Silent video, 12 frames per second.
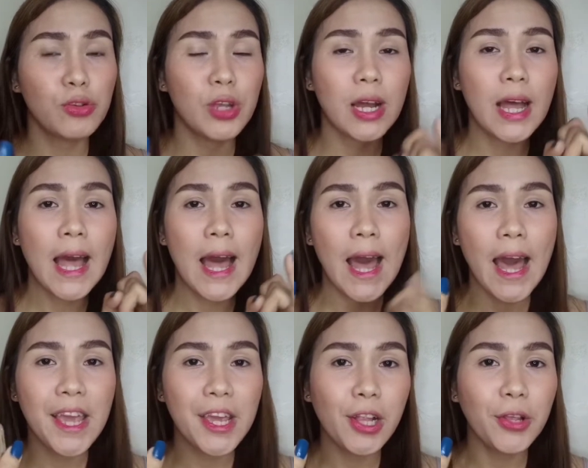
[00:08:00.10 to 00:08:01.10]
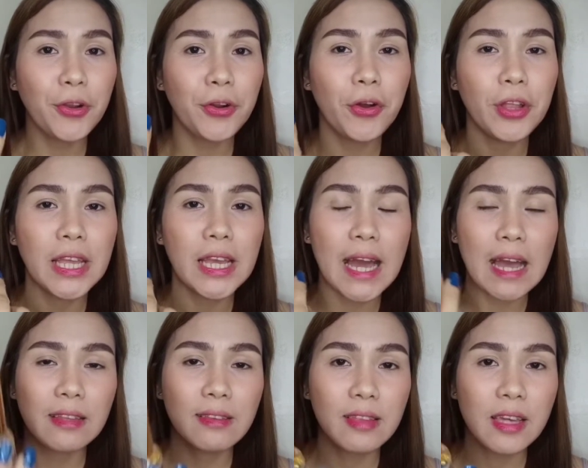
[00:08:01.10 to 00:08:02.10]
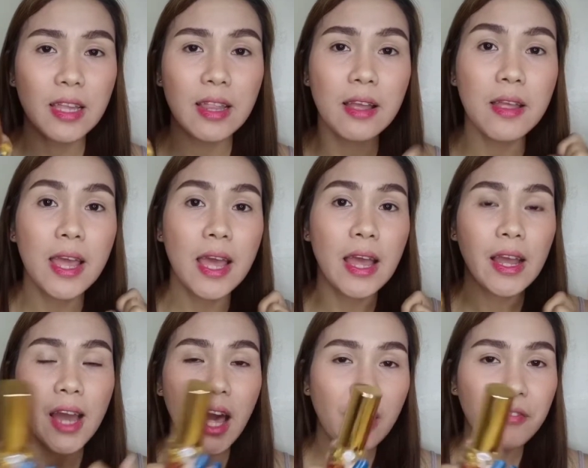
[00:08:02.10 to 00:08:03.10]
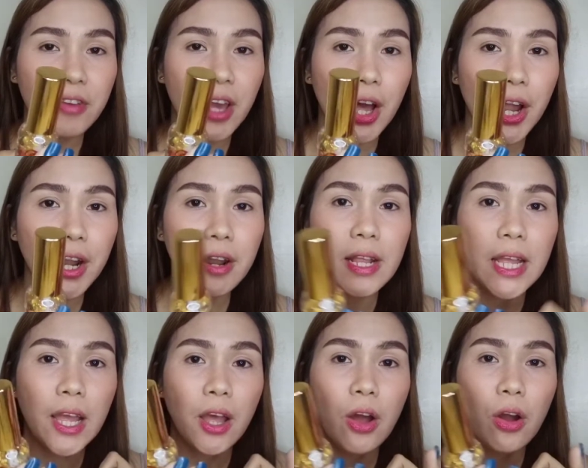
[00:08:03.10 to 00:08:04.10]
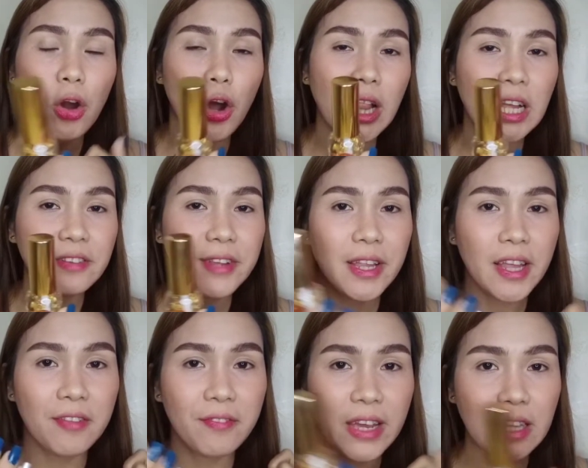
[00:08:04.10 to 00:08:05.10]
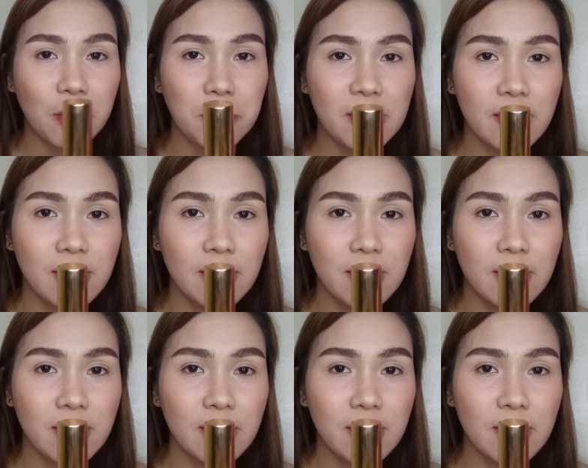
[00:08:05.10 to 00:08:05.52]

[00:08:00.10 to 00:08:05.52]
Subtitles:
siyang hyaluronic acid, caviar, collagen, and vitamin